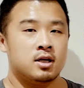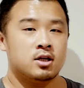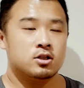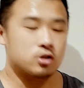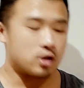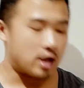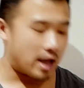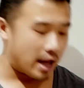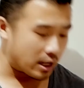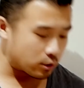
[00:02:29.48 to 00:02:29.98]

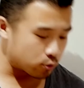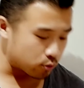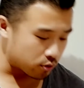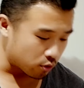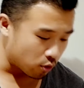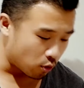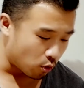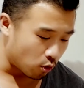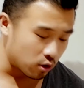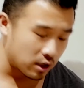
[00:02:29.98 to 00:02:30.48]
So as with
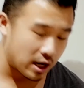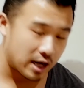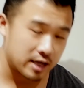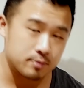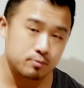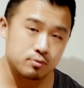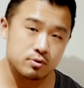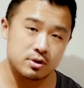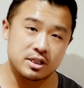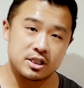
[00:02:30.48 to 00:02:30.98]
all art
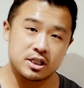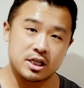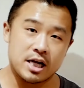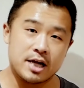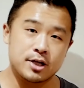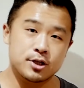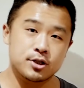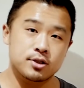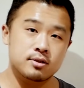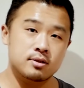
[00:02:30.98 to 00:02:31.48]

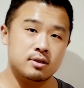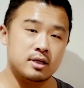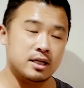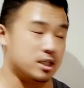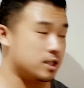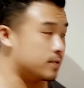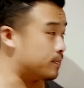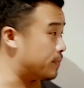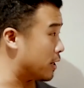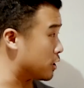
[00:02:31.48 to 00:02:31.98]
appreciation,
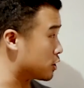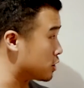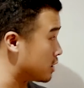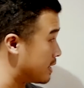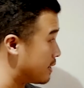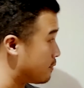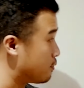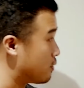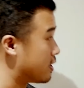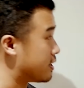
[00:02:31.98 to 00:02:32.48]

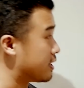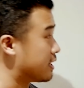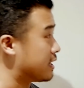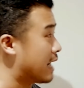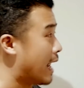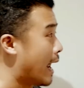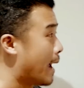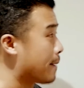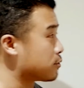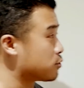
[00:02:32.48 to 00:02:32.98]
especially with an
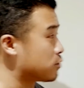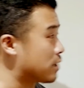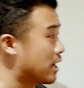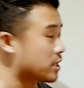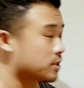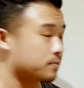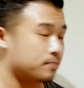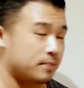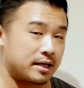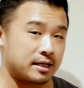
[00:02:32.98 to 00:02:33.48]

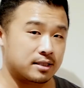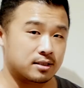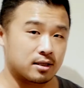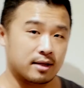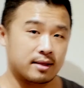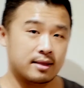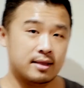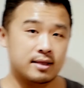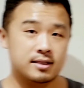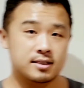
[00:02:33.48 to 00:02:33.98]
abstract piece
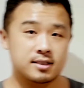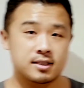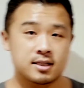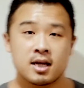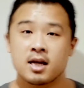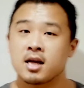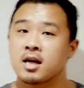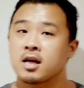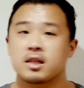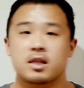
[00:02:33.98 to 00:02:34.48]
like this,
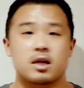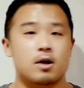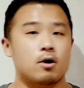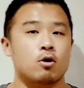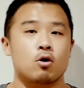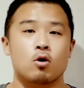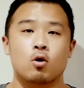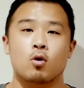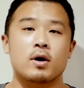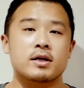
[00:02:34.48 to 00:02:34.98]
there
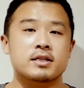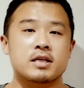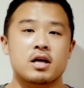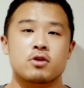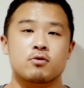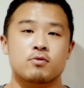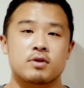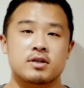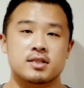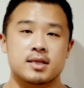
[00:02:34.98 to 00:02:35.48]
are always our
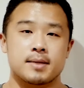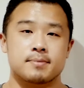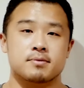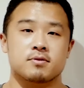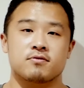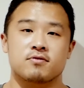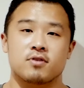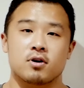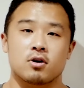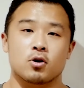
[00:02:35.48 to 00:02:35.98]
3 steps
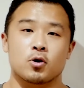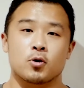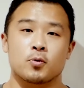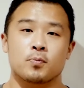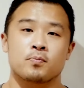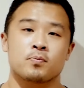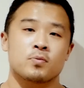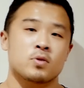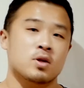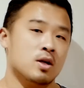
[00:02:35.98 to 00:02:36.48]
to follow.
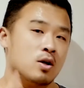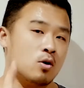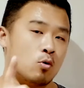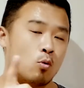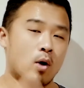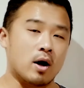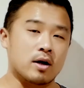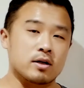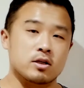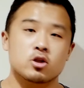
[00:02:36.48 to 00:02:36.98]

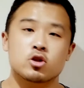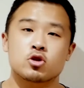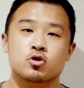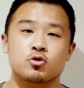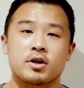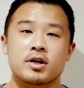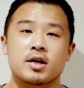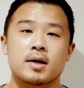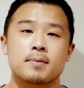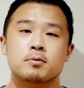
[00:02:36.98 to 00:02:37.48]
1,
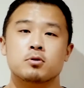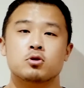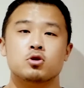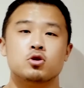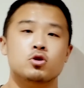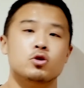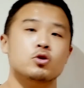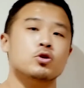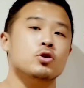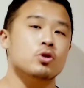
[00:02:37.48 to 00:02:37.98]
straight
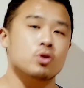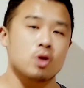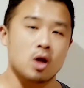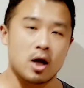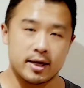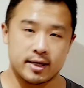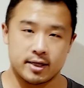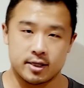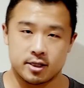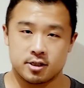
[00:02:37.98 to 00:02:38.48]
up, do you
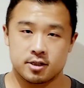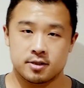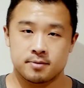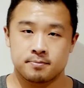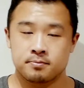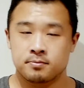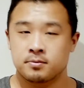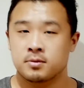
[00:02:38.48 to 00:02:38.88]
like it?